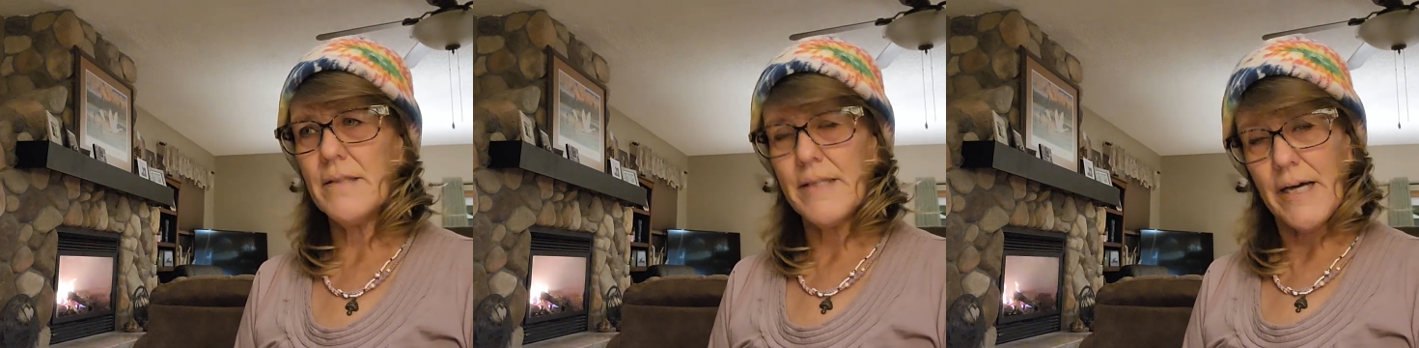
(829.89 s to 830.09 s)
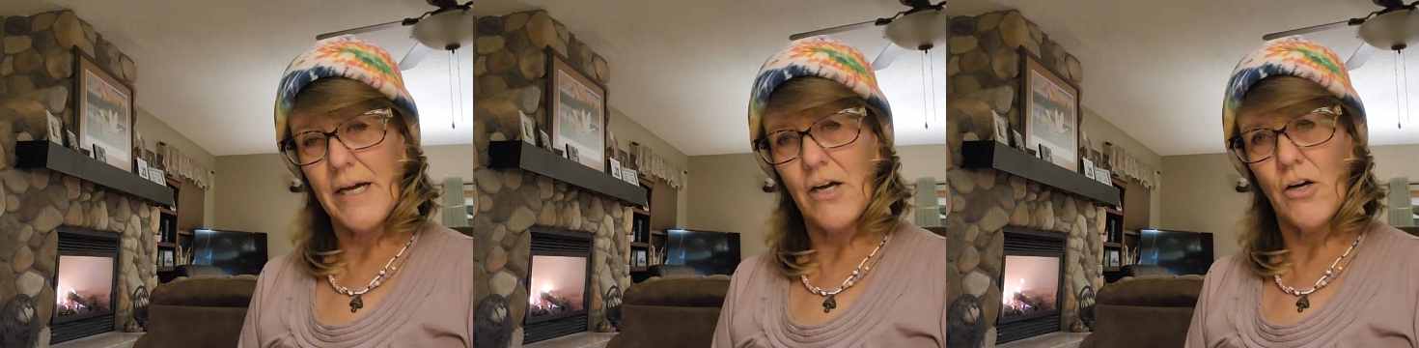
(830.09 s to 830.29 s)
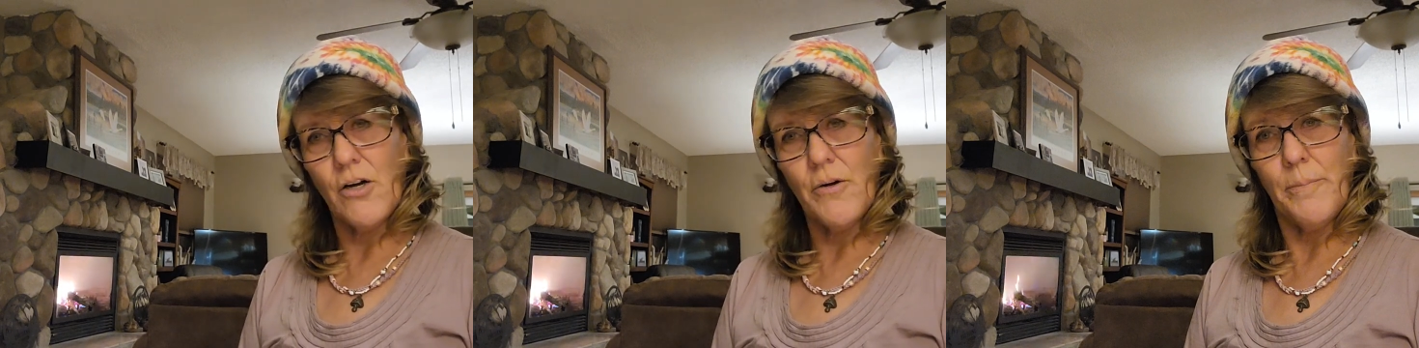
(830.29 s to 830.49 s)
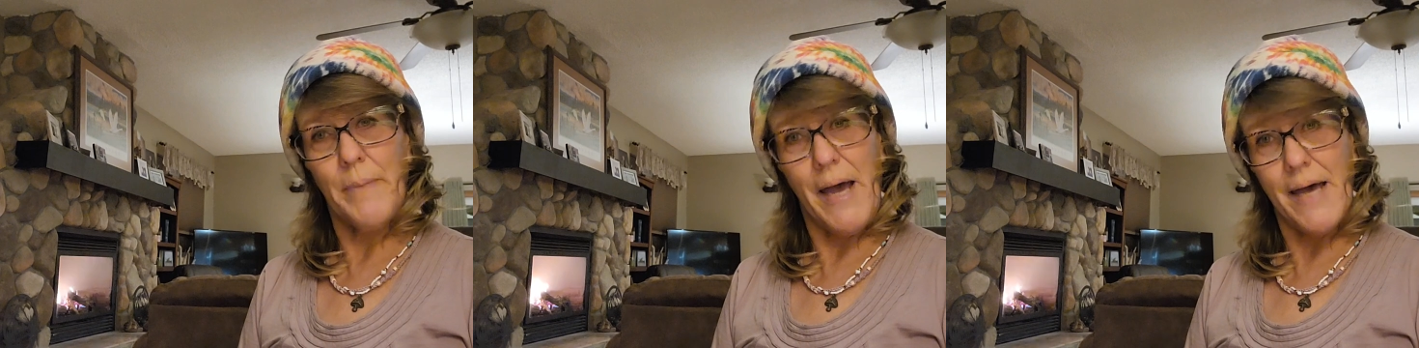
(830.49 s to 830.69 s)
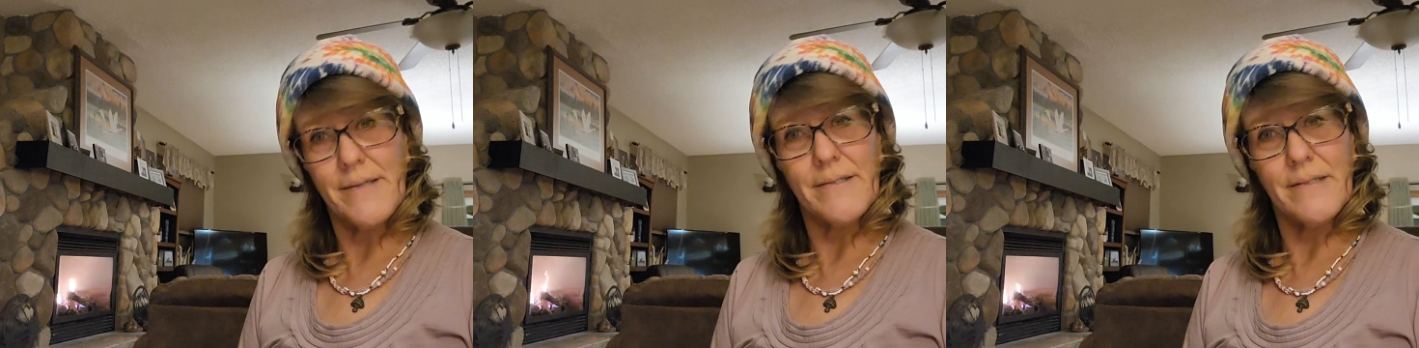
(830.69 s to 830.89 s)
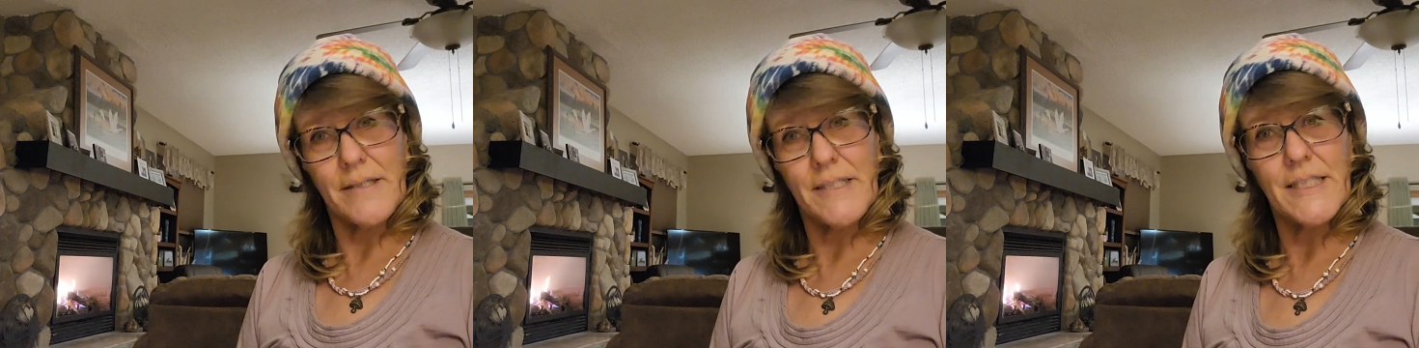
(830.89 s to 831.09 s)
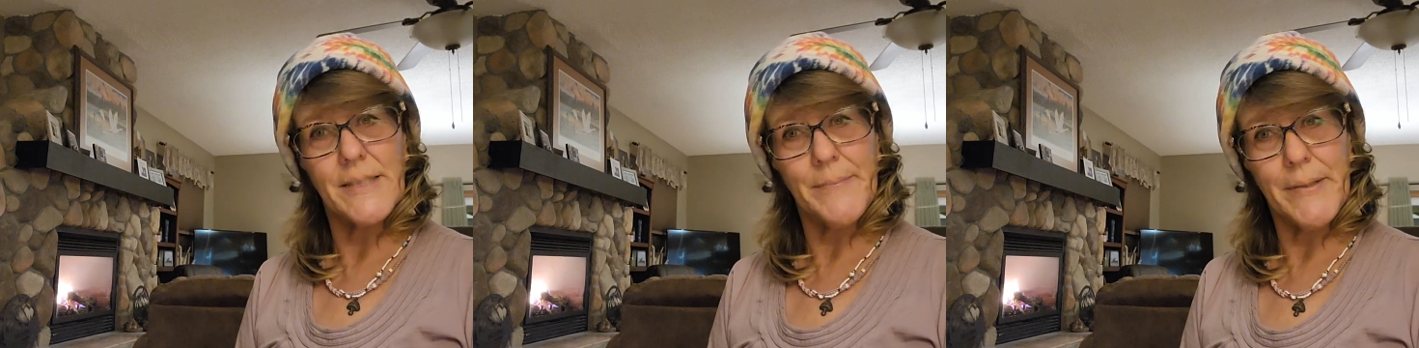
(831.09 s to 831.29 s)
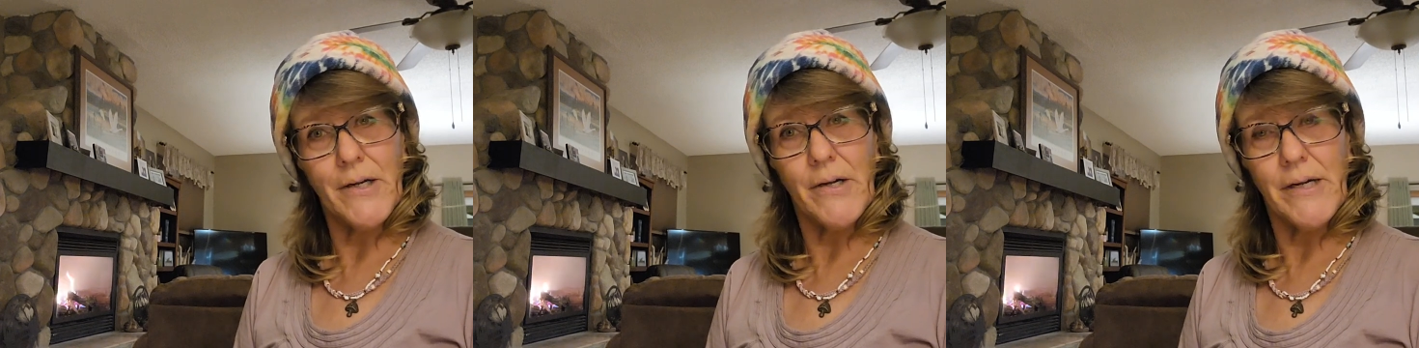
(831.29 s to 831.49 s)
their past
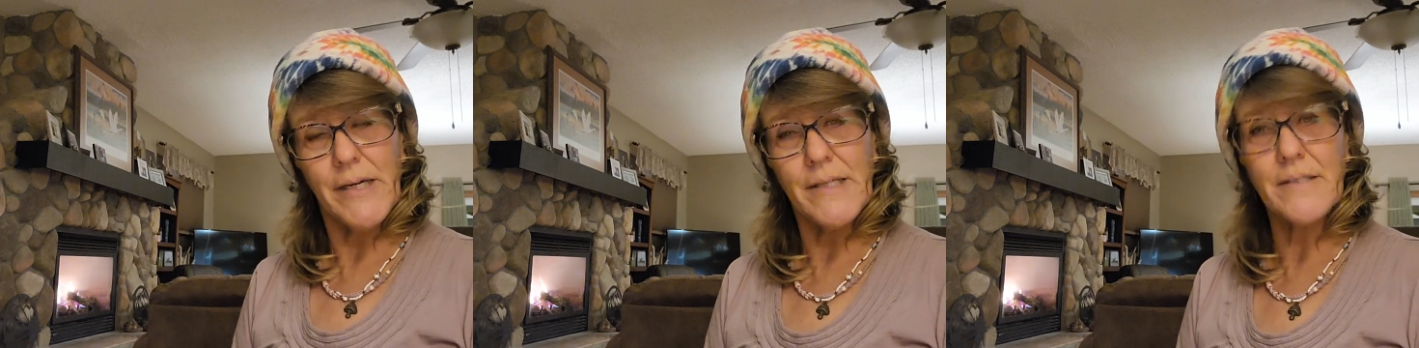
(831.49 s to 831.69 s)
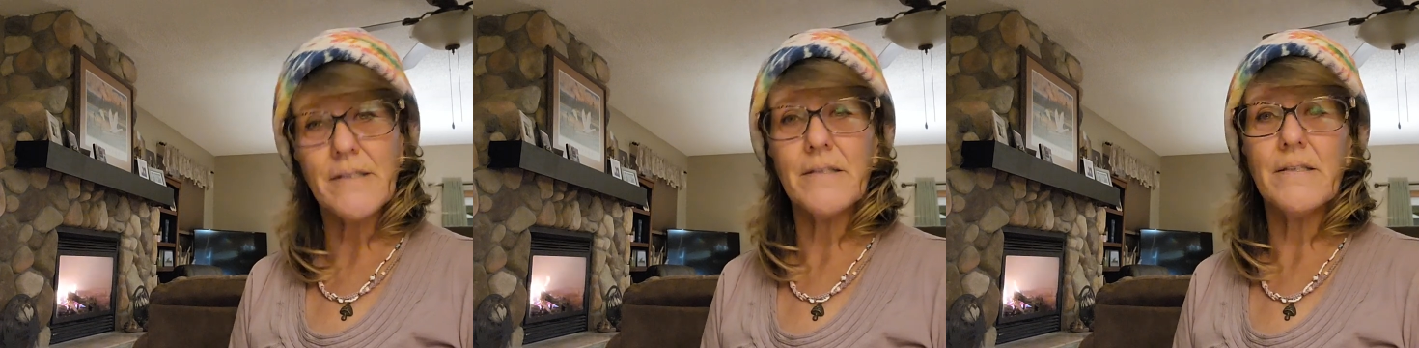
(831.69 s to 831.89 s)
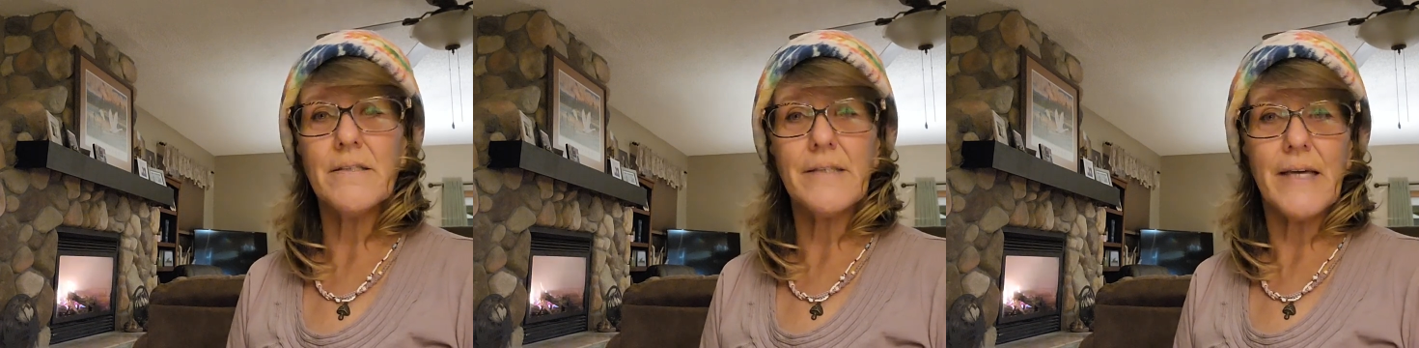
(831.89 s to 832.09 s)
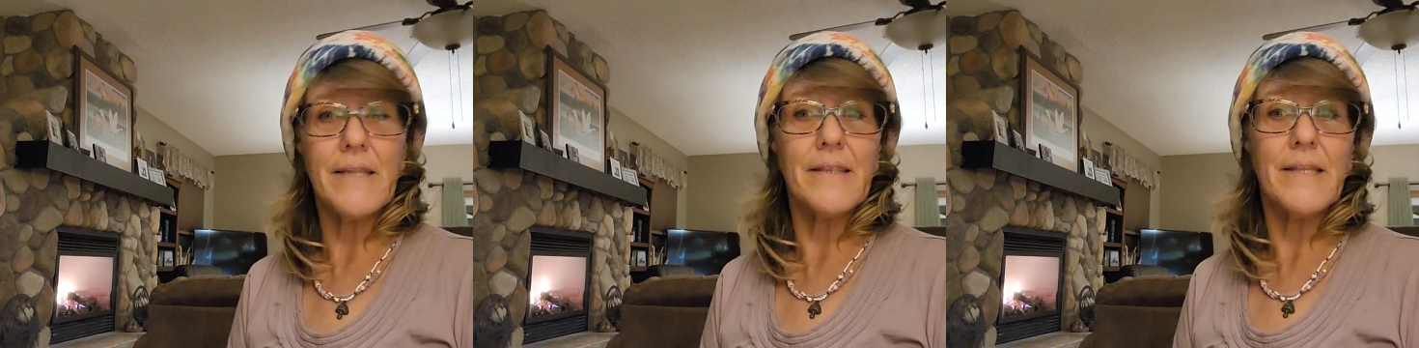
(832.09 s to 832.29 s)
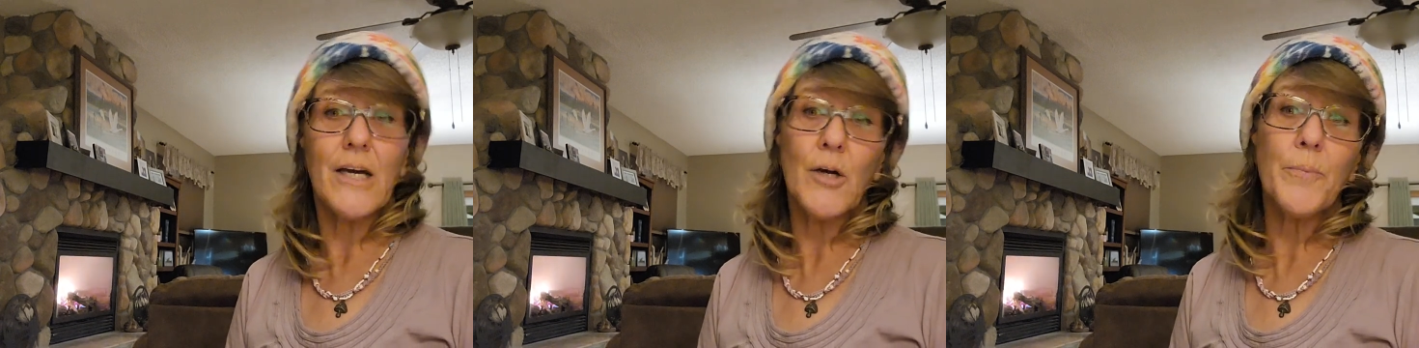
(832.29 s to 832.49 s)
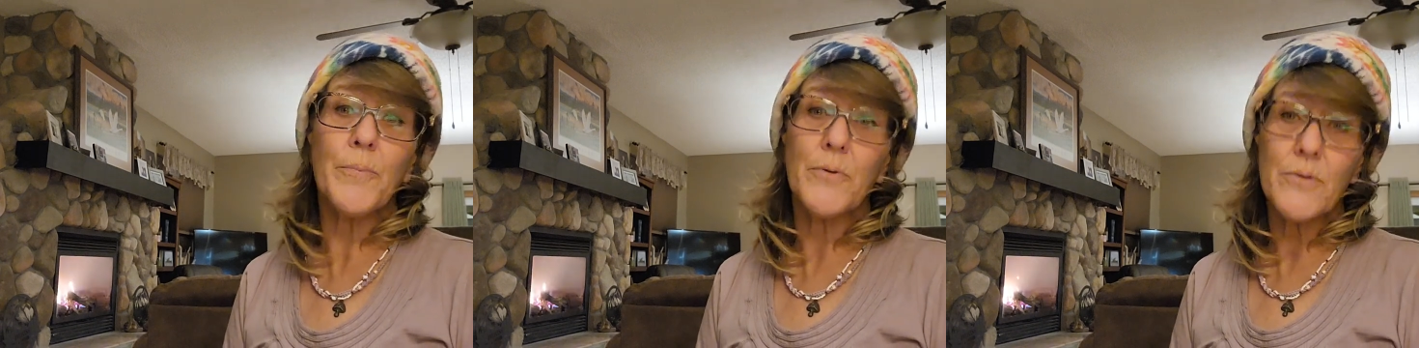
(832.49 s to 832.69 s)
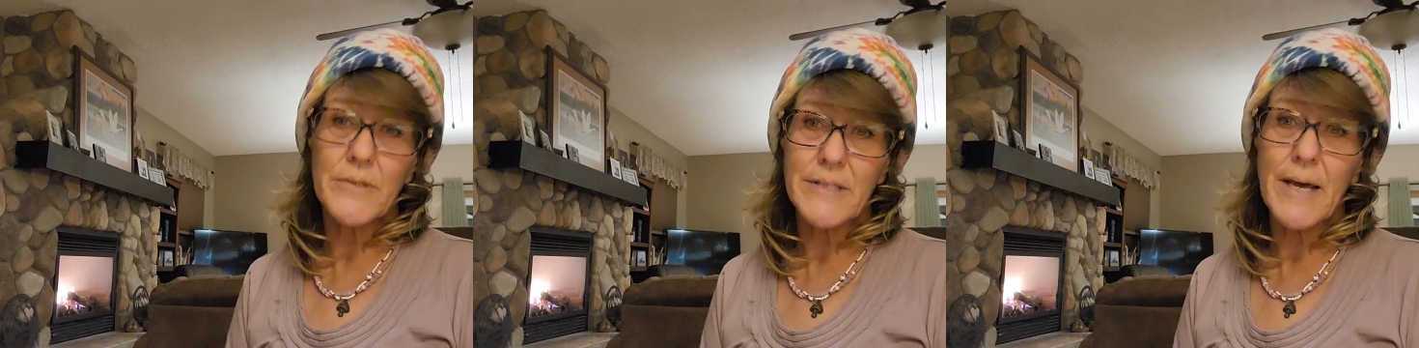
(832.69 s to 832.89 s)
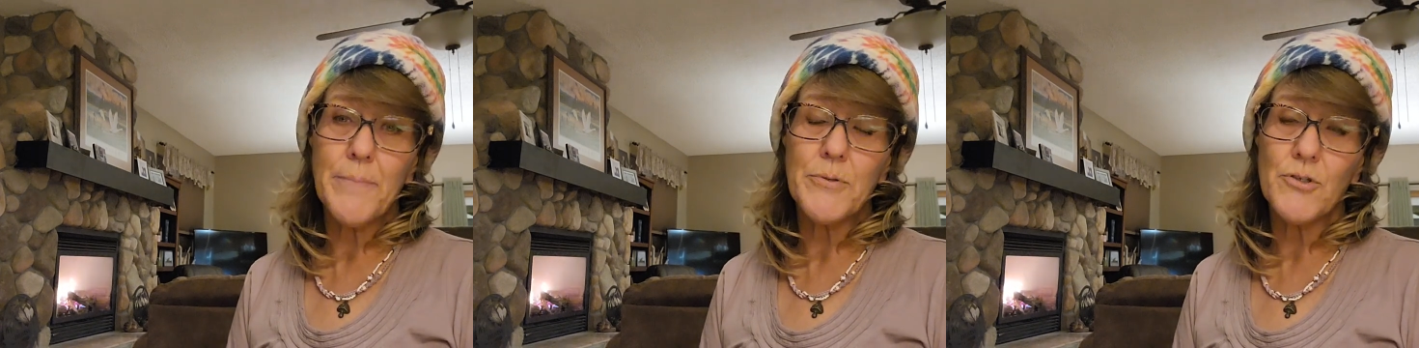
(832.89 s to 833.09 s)
experiences and their
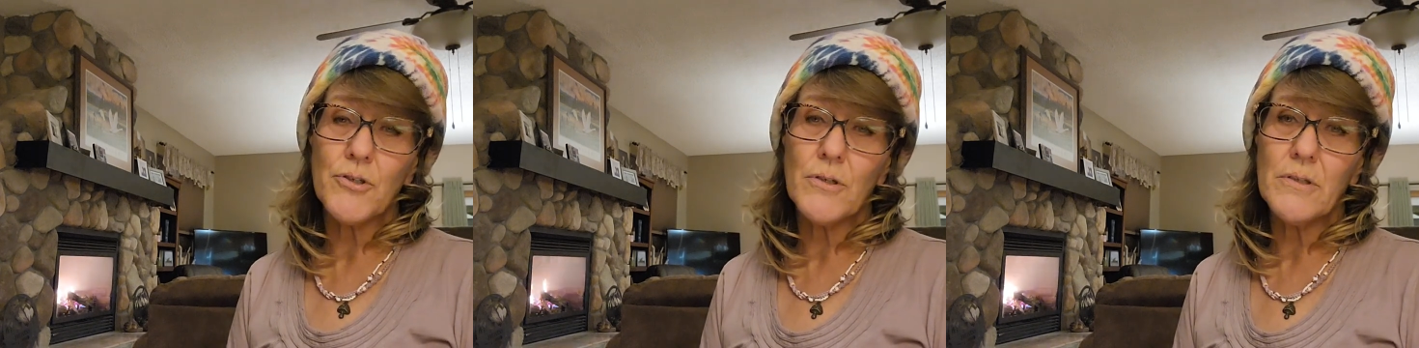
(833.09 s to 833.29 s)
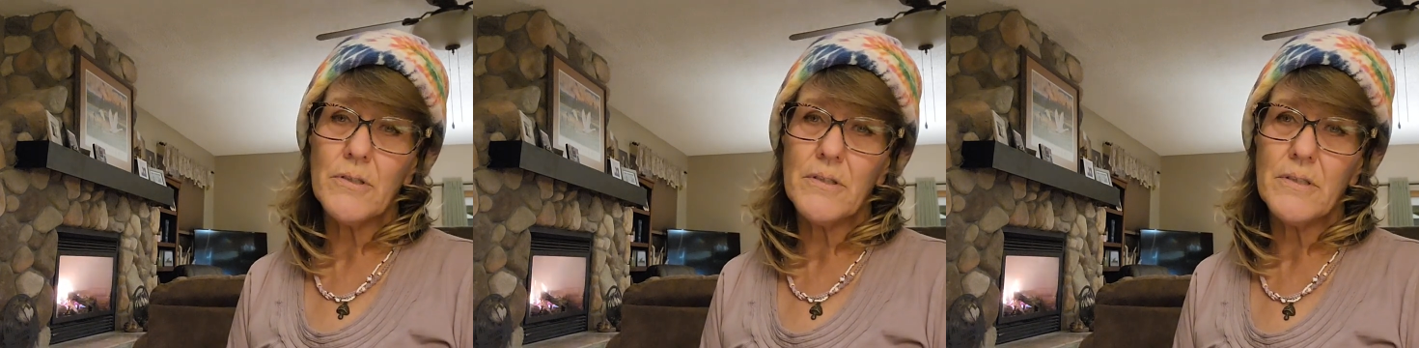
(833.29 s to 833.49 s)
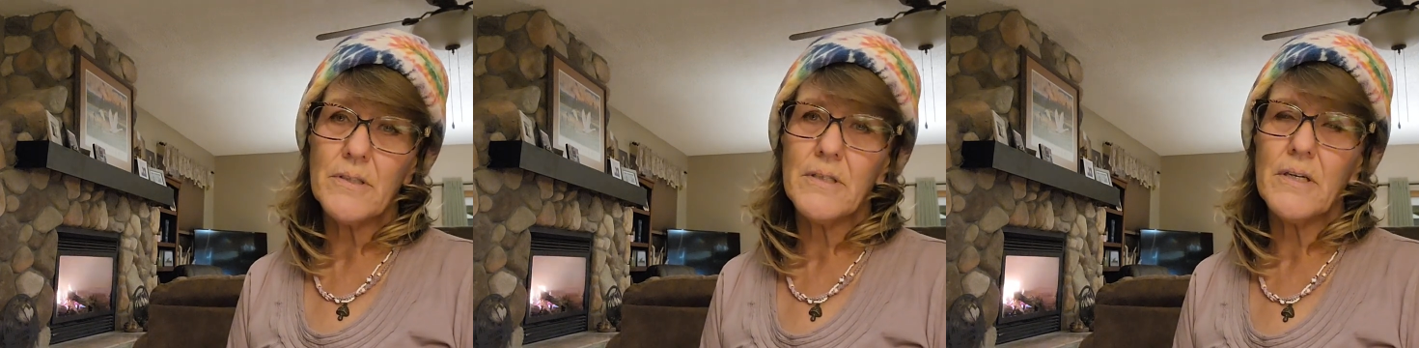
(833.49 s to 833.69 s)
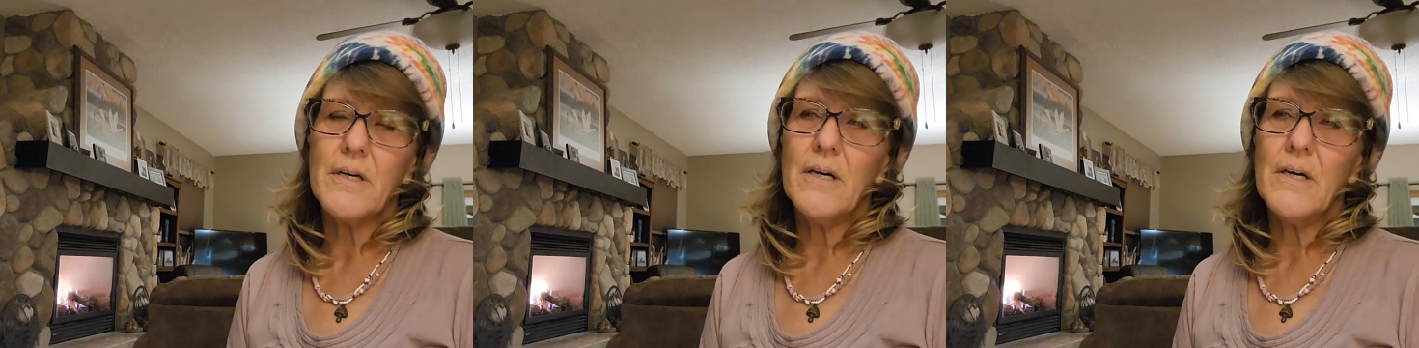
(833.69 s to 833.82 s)
perceptions